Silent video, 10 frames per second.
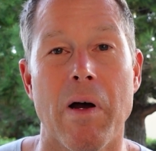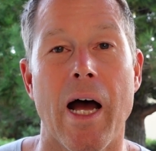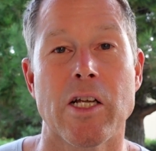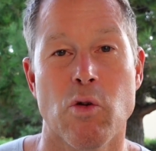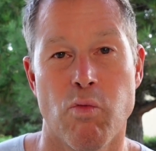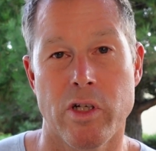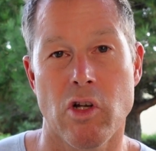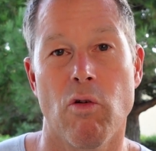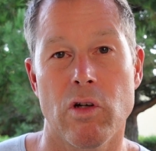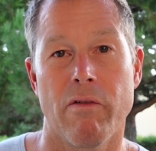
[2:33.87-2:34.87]
as a
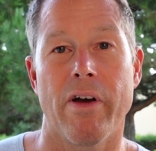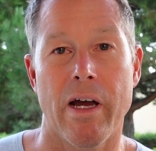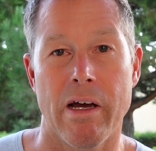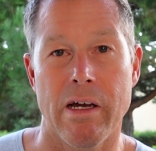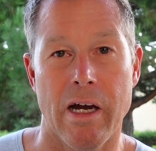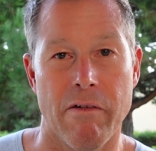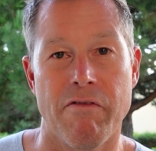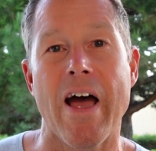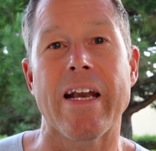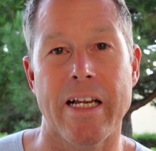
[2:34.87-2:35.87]
result of a
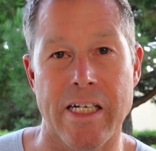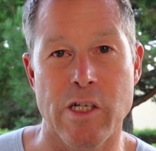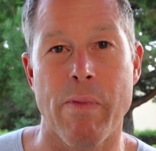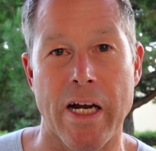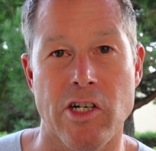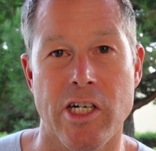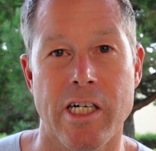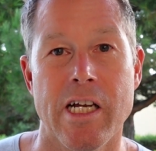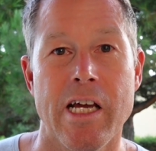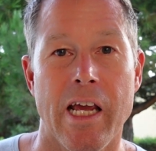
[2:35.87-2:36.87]
vet
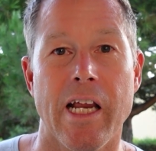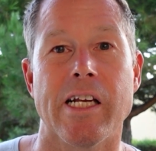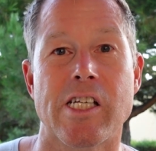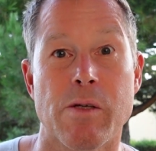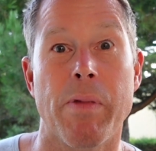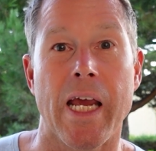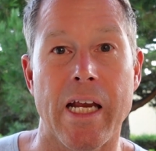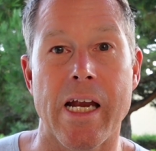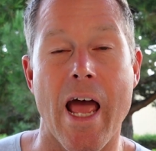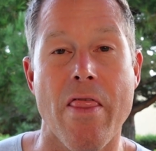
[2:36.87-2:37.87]
inspection in
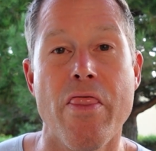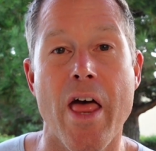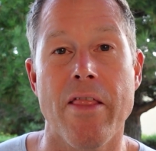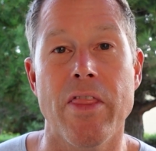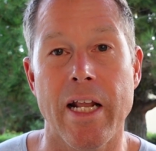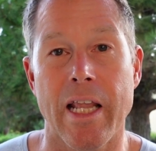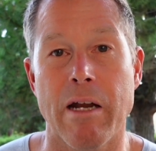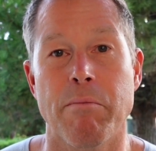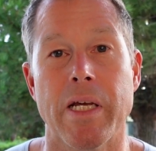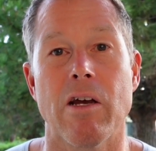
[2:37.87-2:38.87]
Spain. And then they
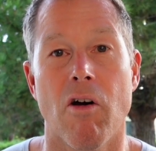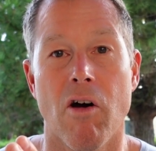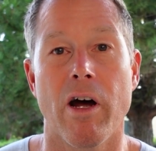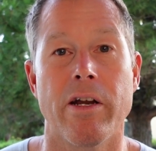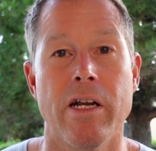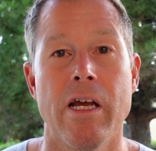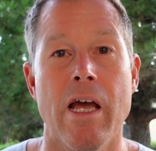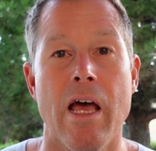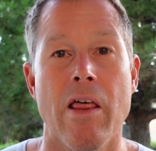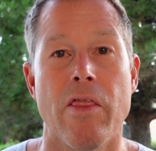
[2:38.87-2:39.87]
let me on
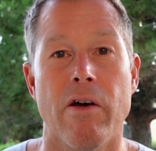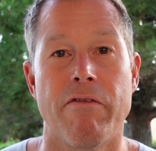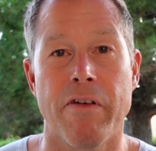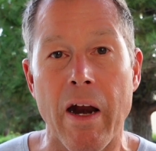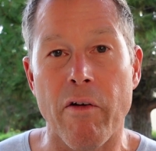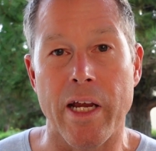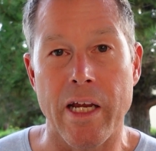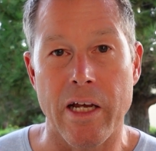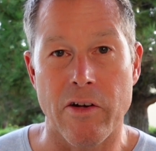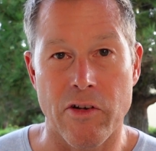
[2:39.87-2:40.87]
the
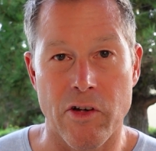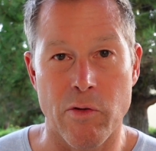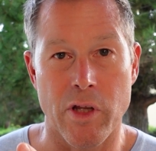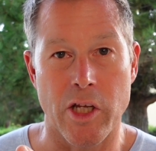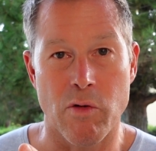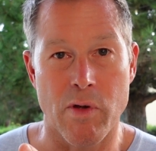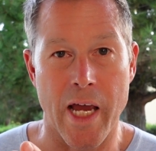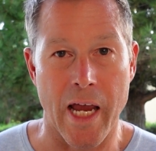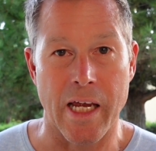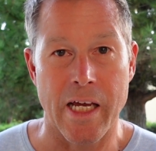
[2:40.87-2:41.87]
ferry to the
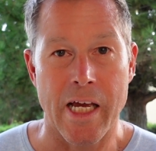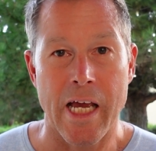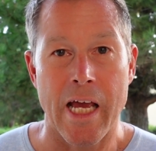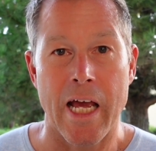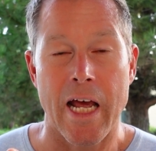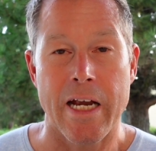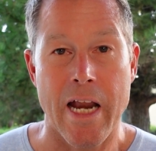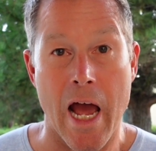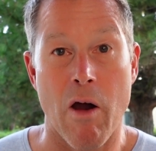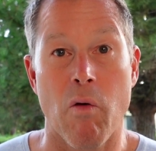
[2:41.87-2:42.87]
UK.
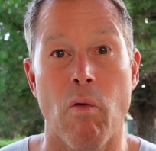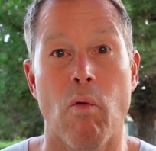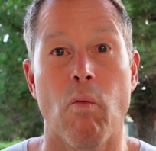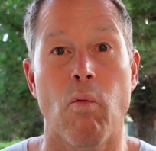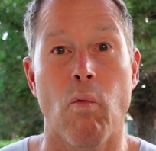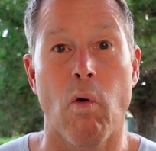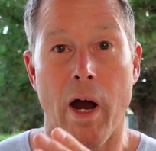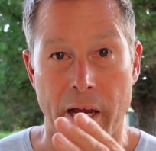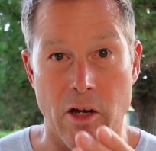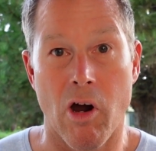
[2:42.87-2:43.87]
Now,
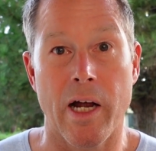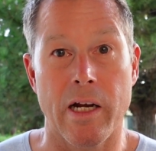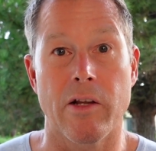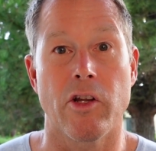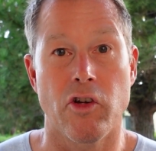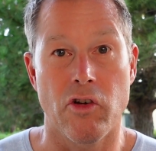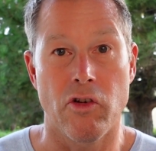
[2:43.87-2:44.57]
I got the